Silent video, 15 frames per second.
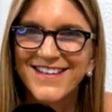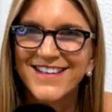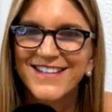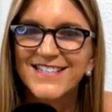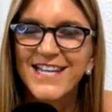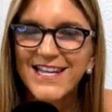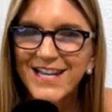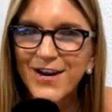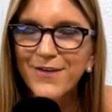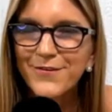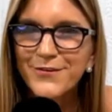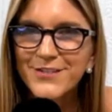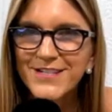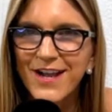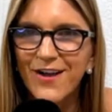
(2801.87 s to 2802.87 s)
Take care of
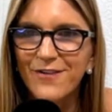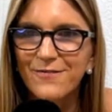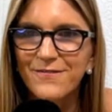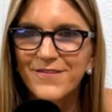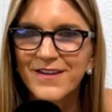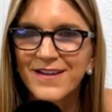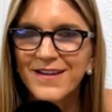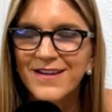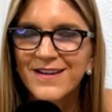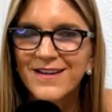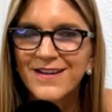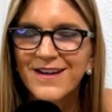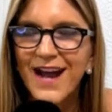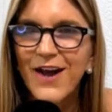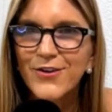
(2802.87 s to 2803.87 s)
yourself.
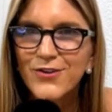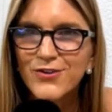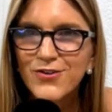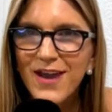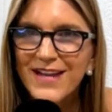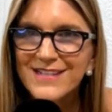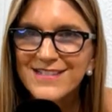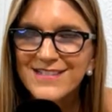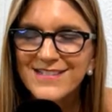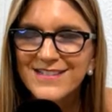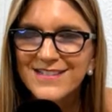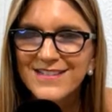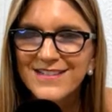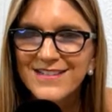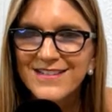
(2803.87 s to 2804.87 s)
How you dress,
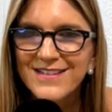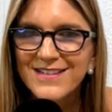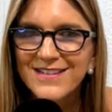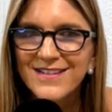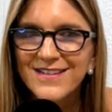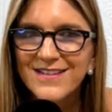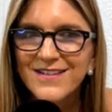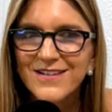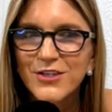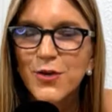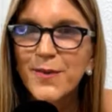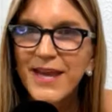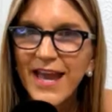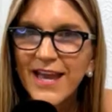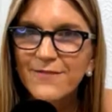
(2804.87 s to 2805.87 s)
your
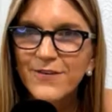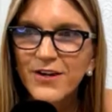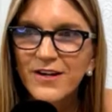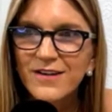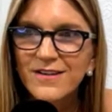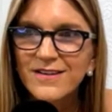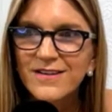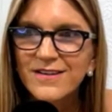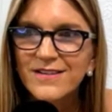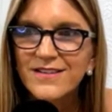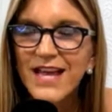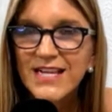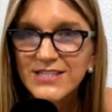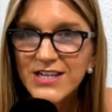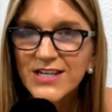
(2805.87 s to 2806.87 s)
behavior,
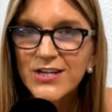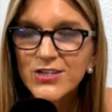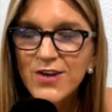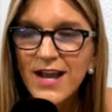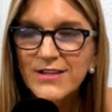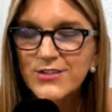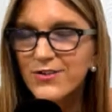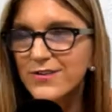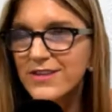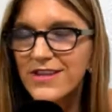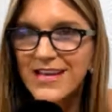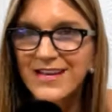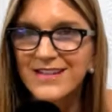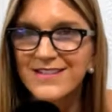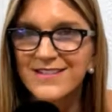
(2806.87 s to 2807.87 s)
that's going to attract certain
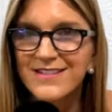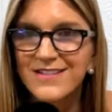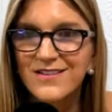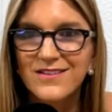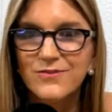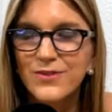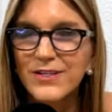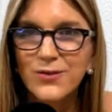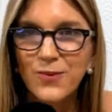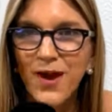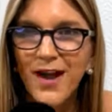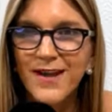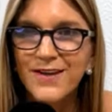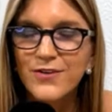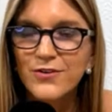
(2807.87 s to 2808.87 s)
things. What do you
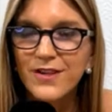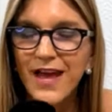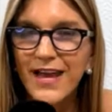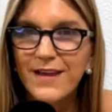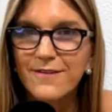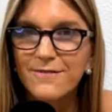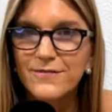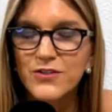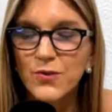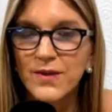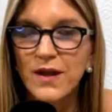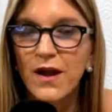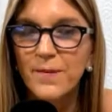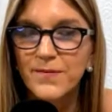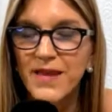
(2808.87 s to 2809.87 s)
want in your life? Do you want
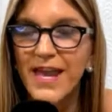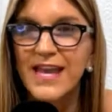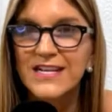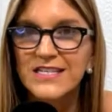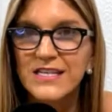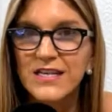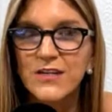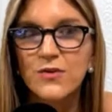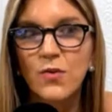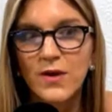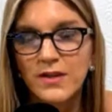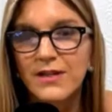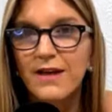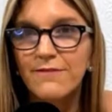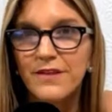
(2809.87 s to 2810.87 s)
to up the ante? You want to
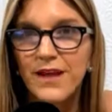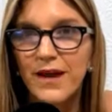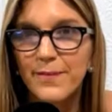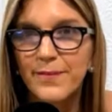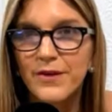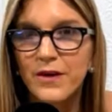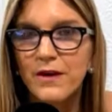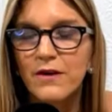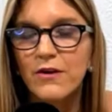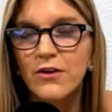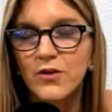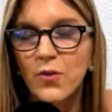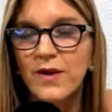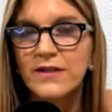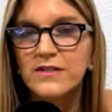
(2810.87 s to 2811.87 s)
level up? Or you
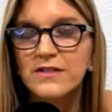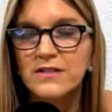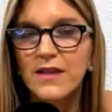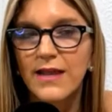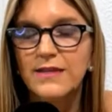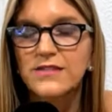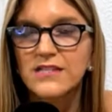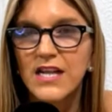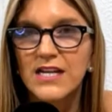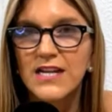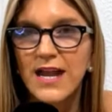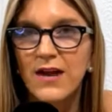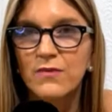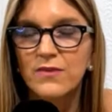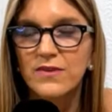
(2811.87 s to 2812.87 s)
want to like stay
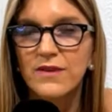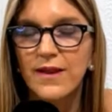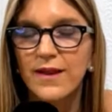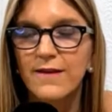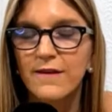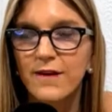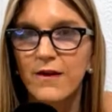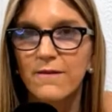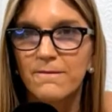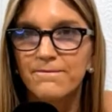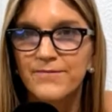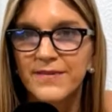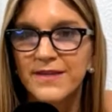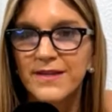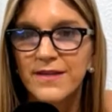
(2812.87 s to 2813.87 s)
down with like,
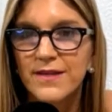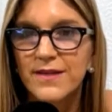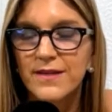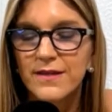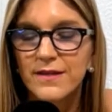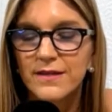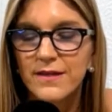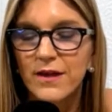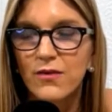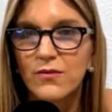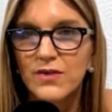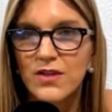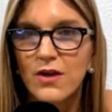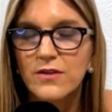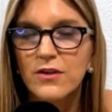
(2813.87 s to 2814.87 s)

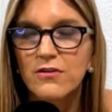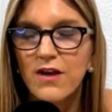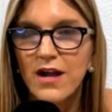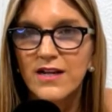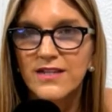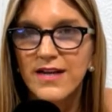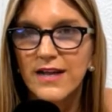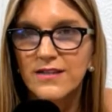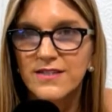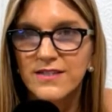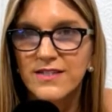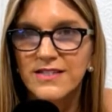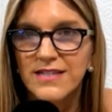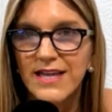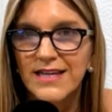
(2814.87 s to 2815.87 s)
with all the crocodiles and the
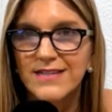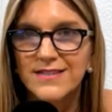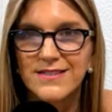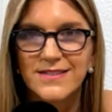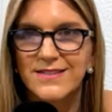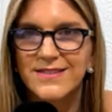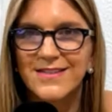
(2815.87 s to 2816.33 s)
snakes?